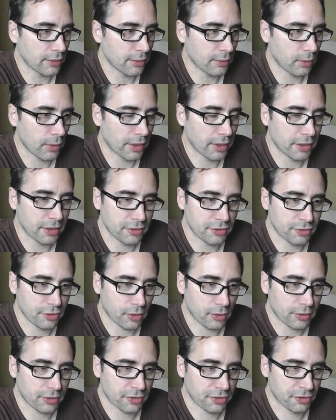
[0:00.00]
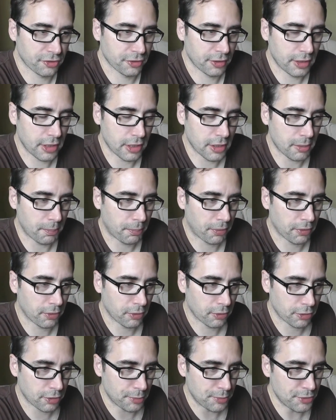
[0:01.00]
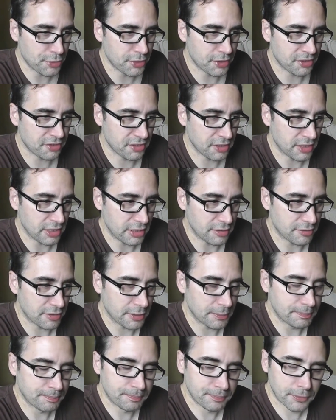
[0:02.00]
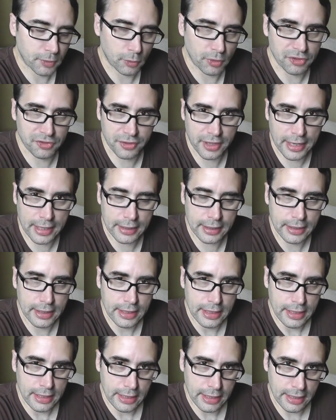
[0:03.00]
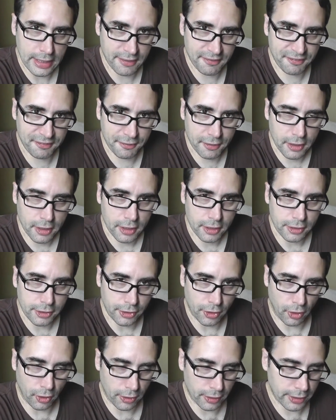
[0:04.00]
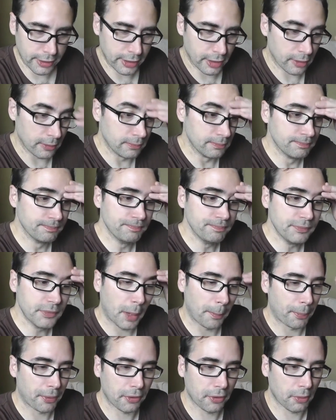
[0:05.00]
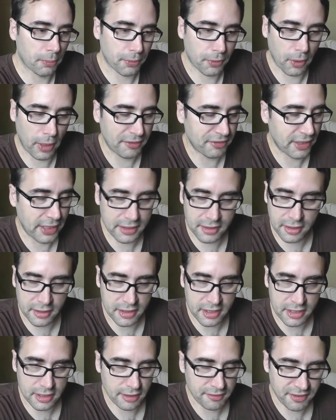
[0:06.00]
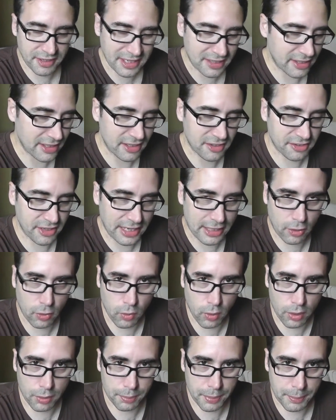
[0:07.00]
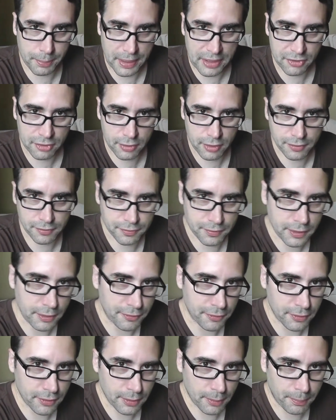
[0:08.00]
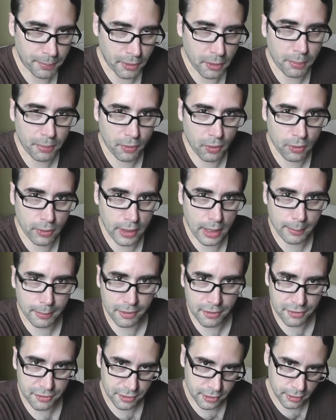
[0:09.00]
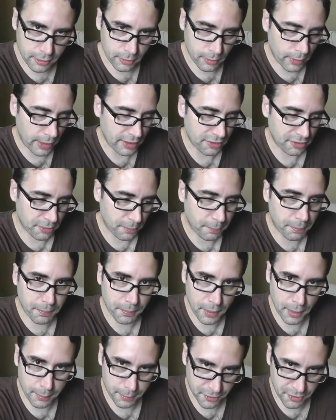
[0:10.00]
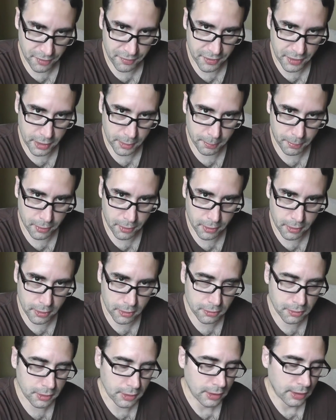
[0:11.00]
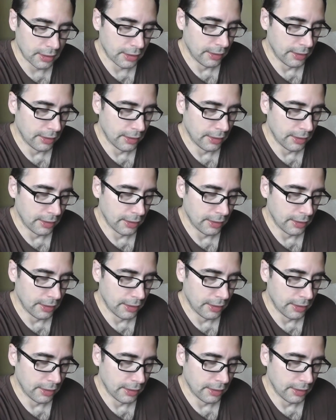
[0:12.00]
one of the jokes in the Perl community even was that if you're, a Perl pro, I forget the exact quote, but basically if Perl programmers, you write something in Perl,